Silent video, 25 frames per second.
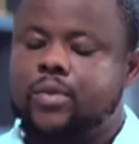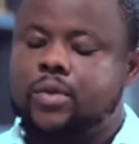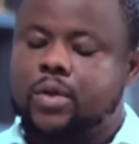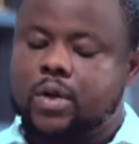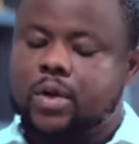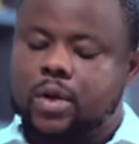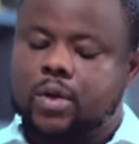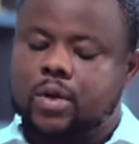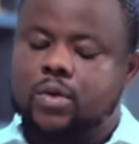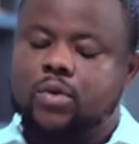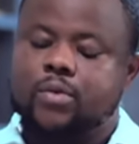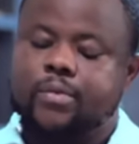
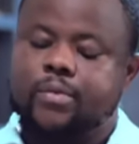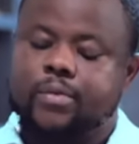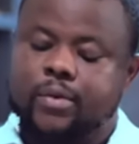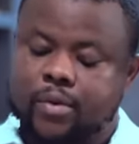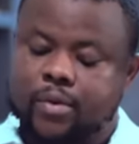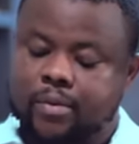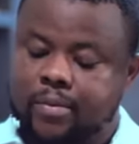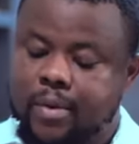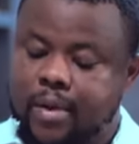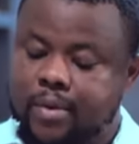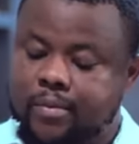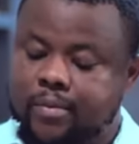Okay, no
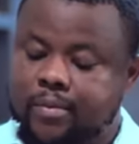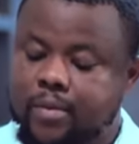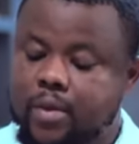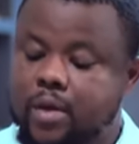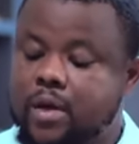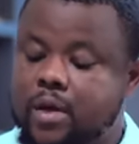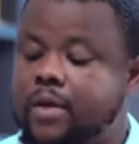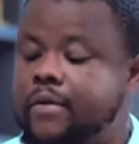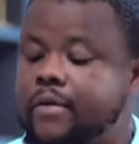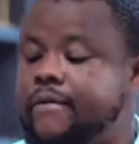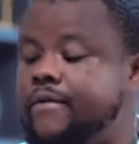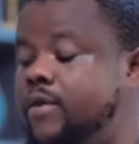problem.
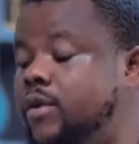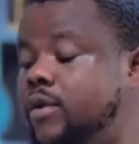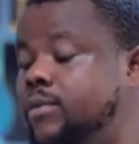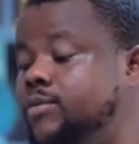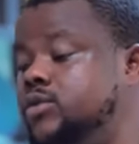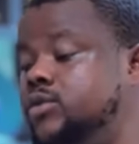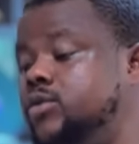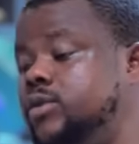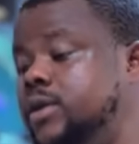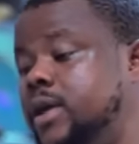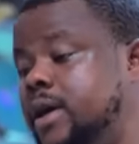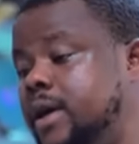
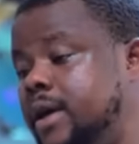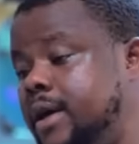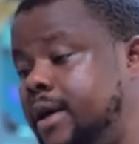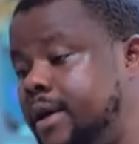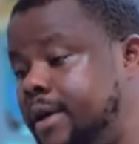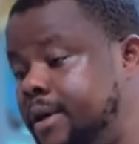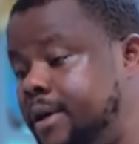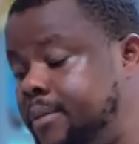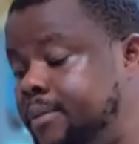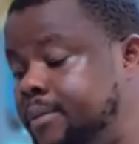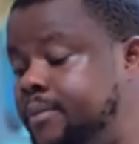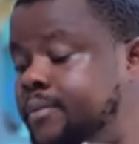From
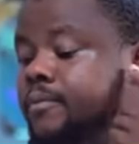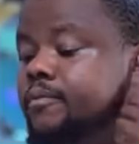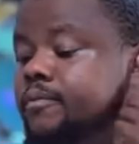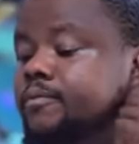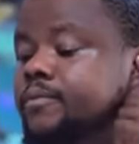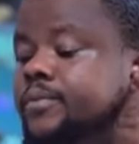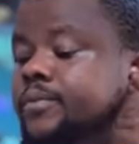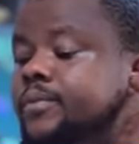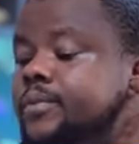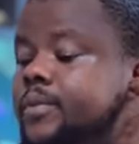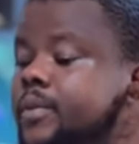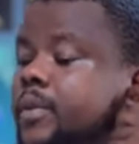today,
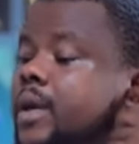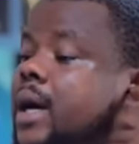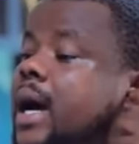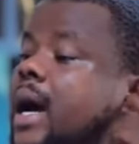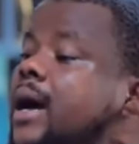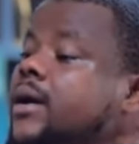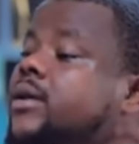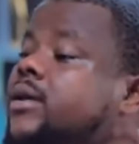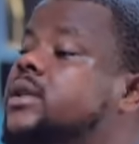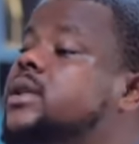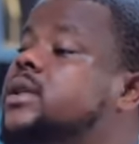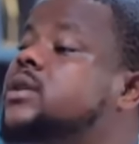
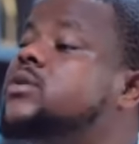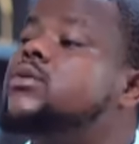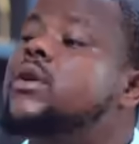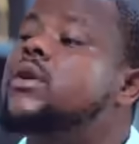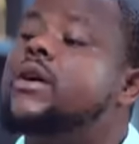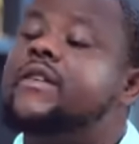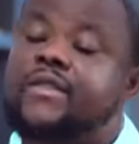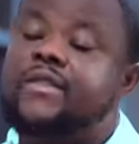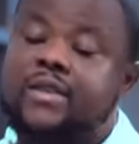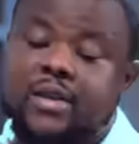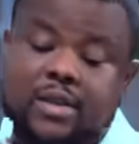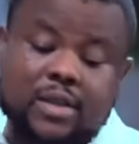I'm going to
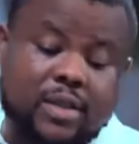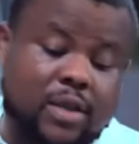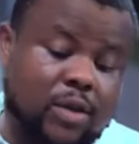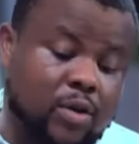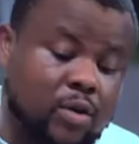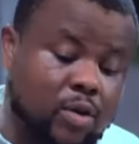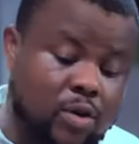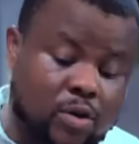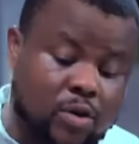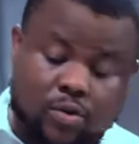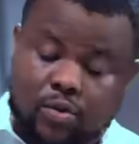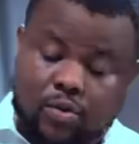do
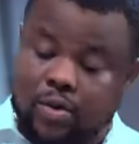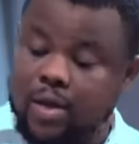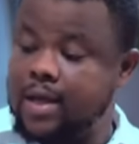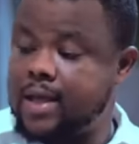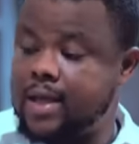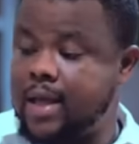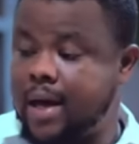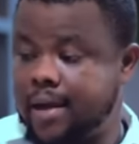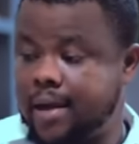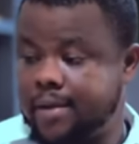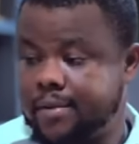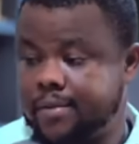everything all
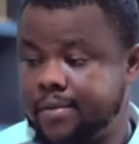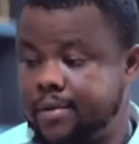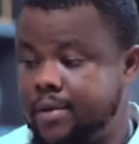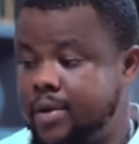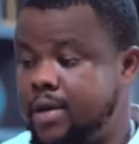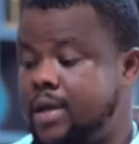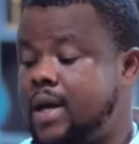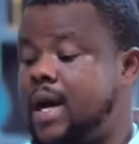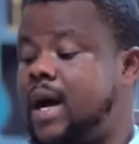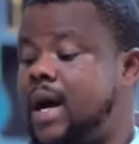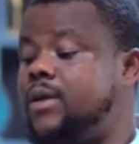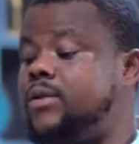together.
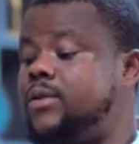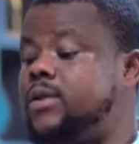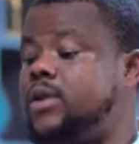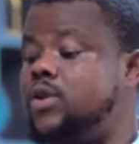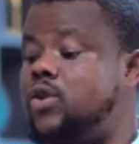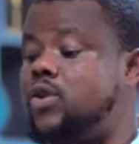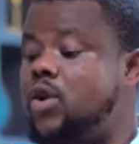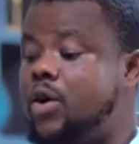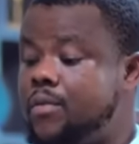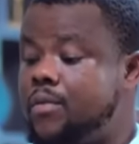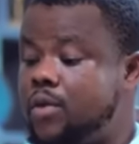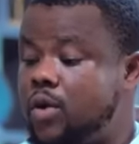I'm going
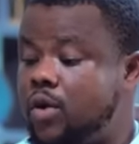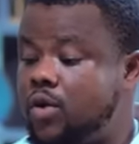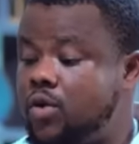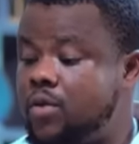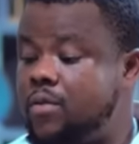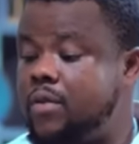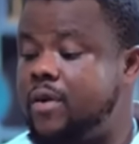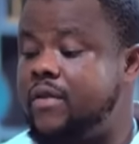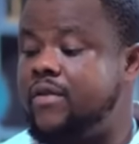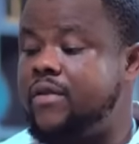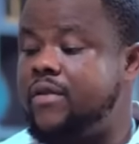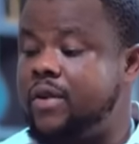to come to your
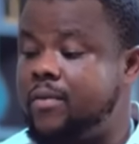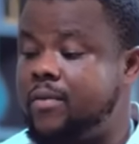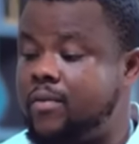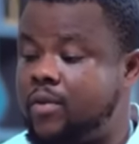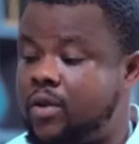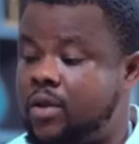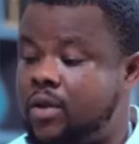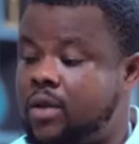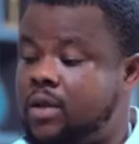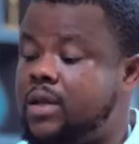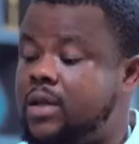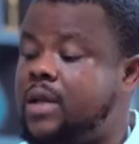room every
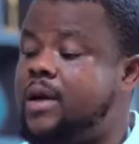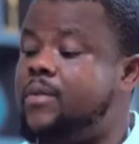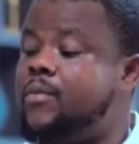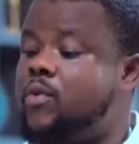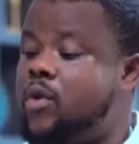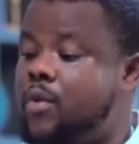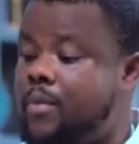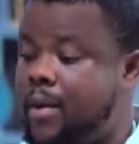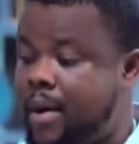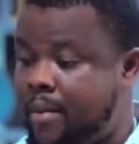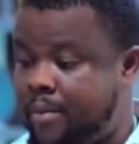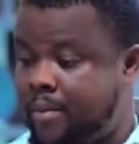morning, the
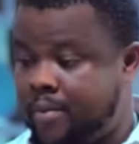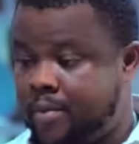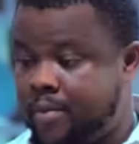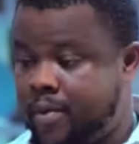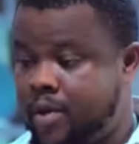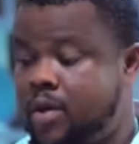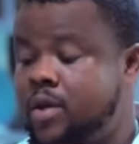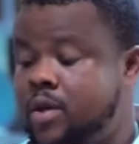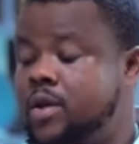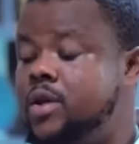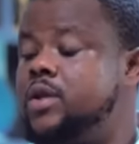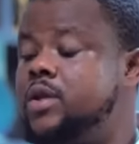mobile.
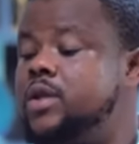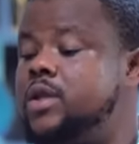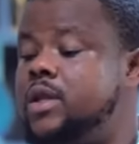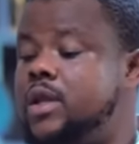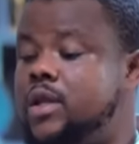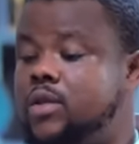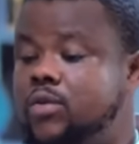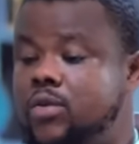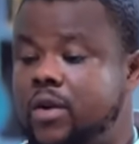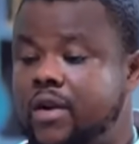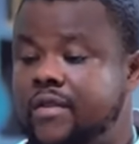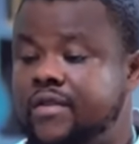
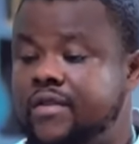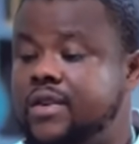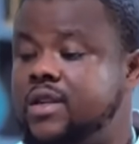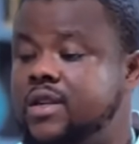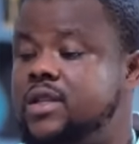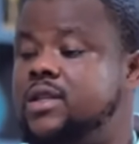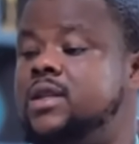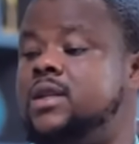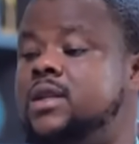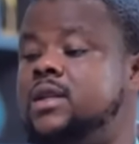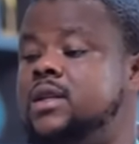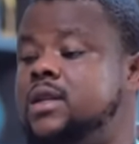They do
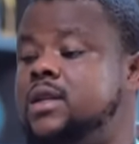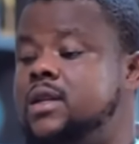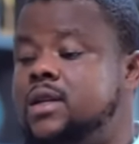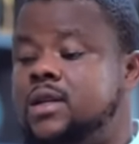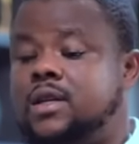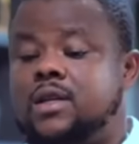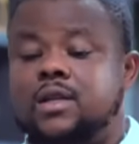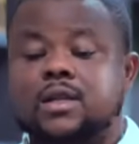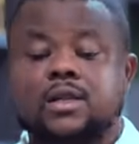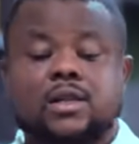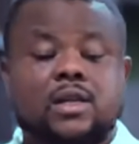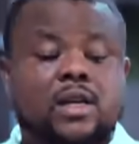everything.
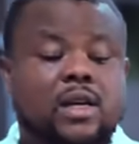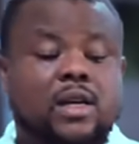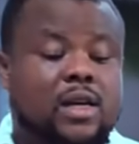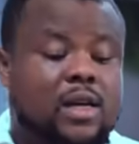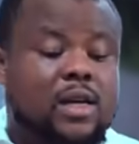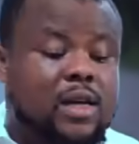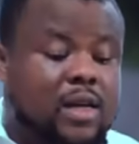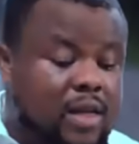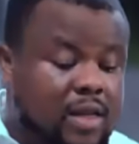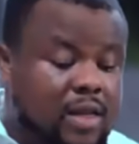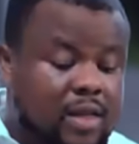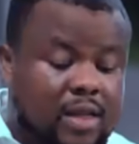They
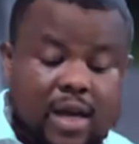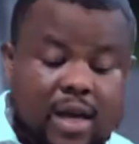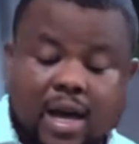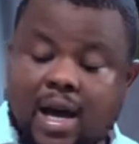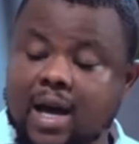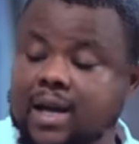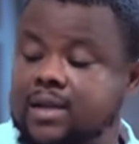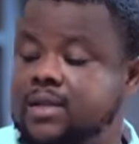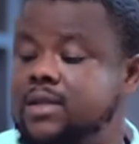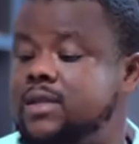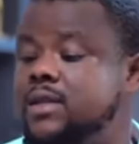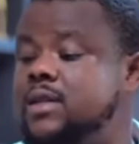clean the
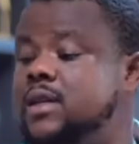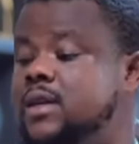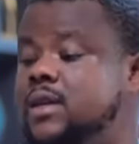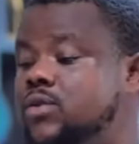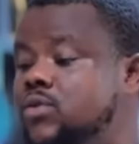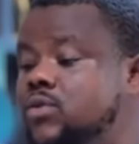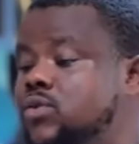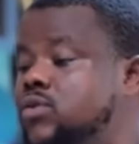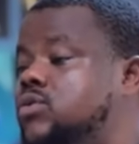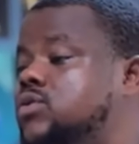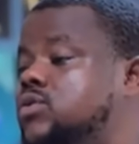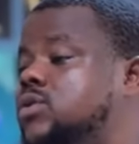house, they
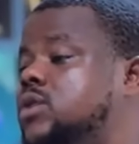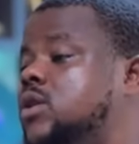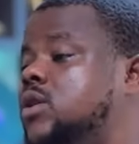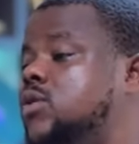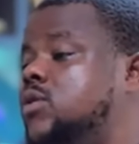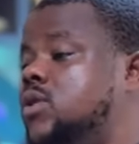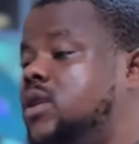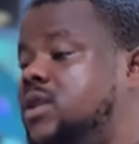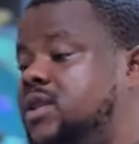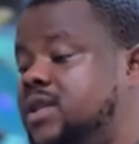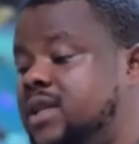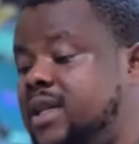cook, they
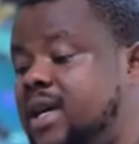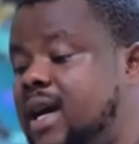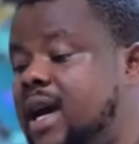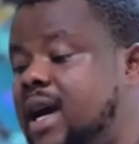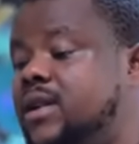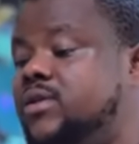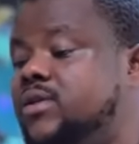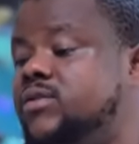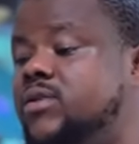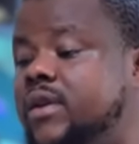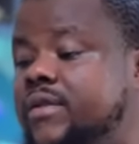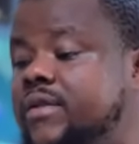wash the
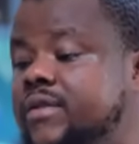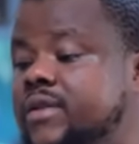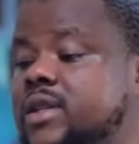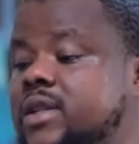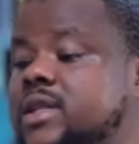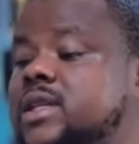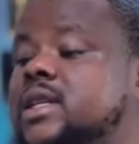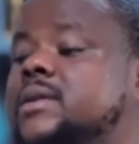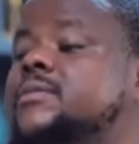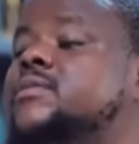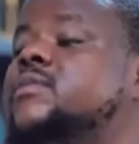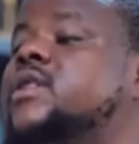car, do
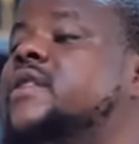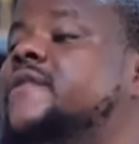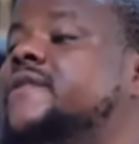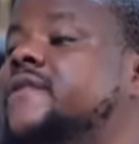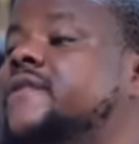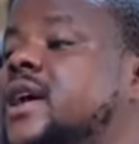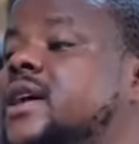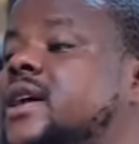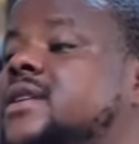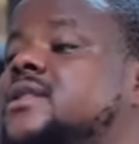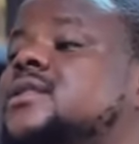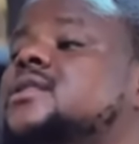everything. In
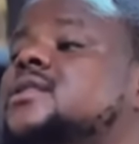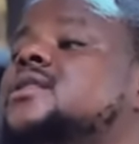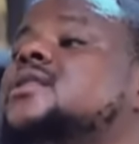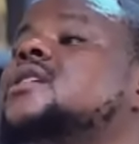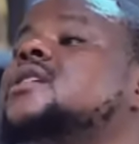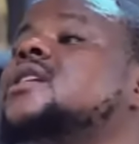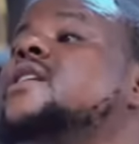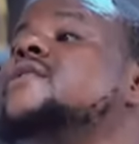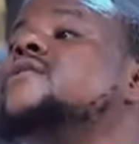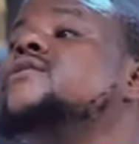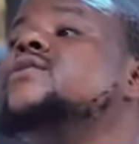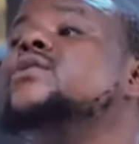fact,
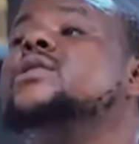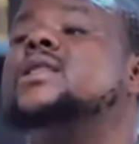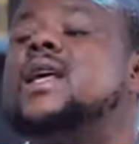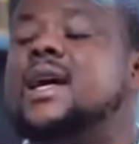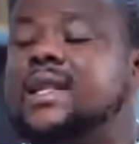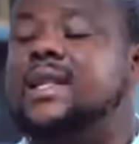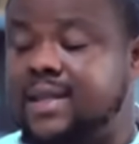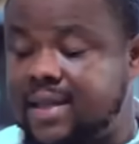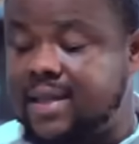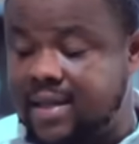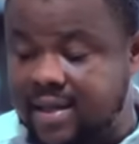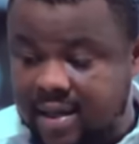even
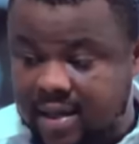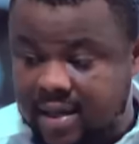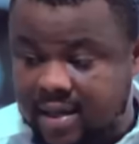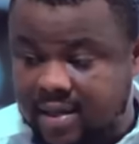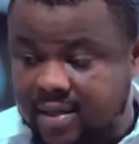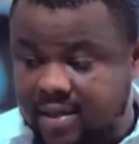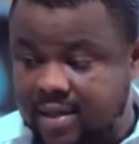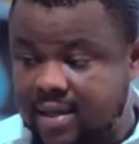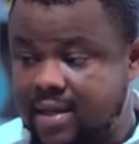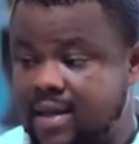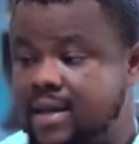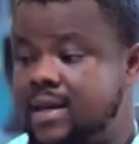that in
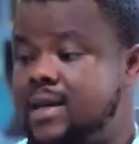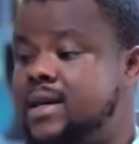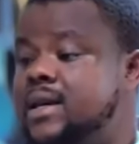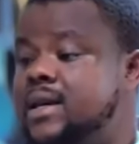gate,